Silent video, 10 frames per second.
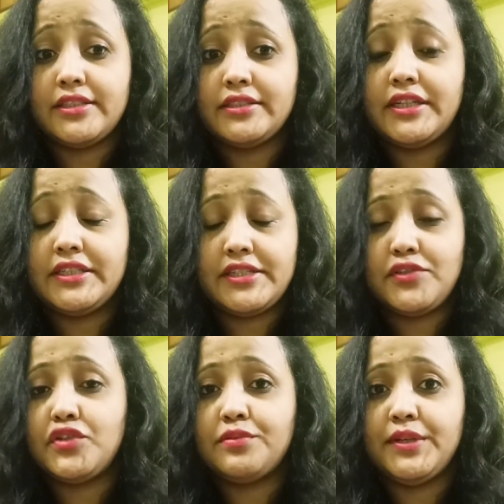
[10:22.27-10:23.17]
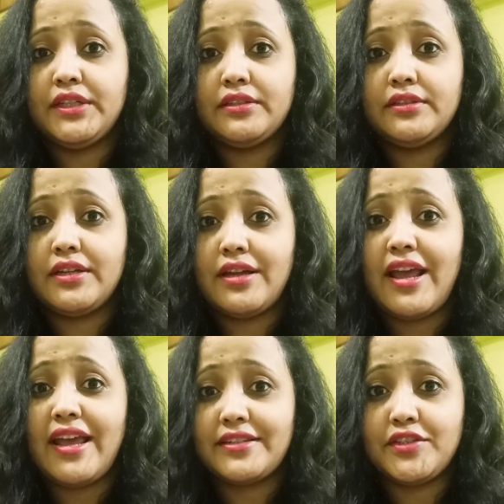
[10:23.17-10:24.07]
certain disturbing
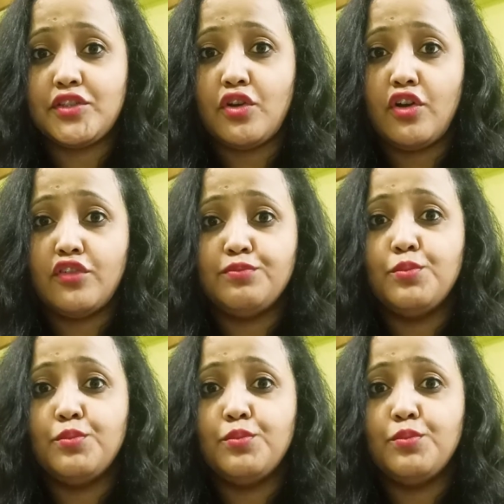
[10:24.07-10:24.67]
acts of